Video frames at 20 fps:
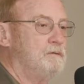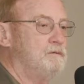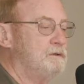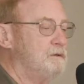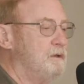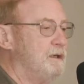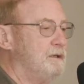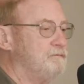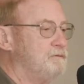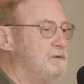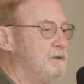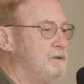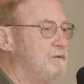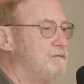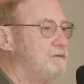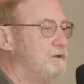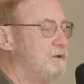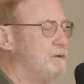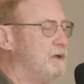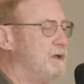overdrafting
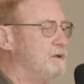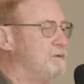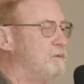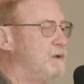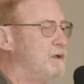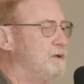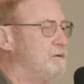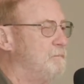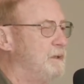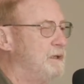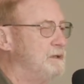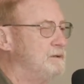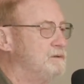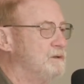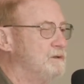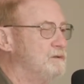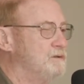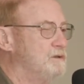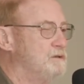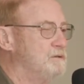of the groundwater
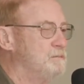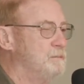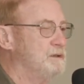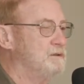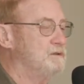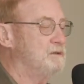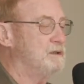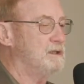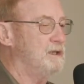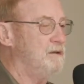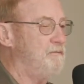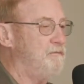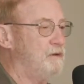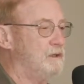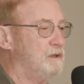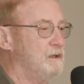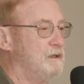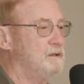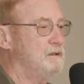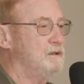basins has been
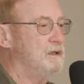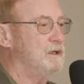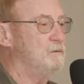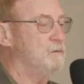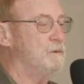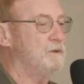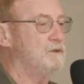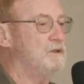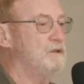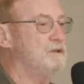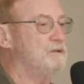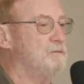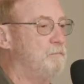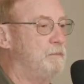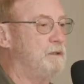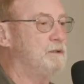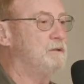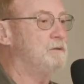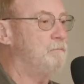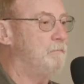significant. And what this
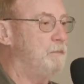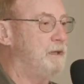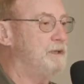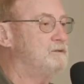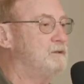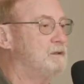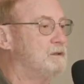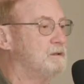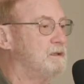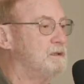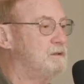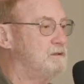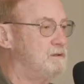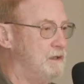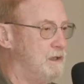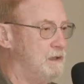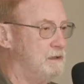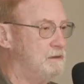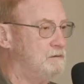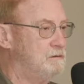bill basically
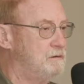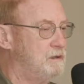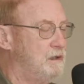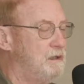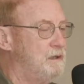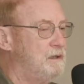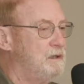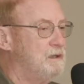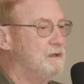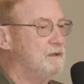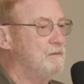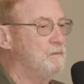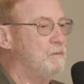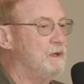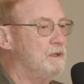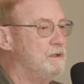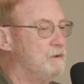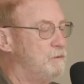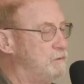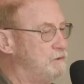does,
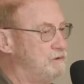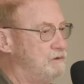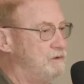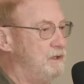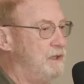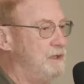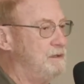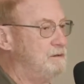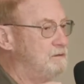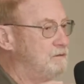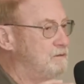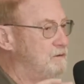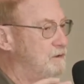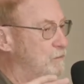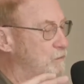while it was dates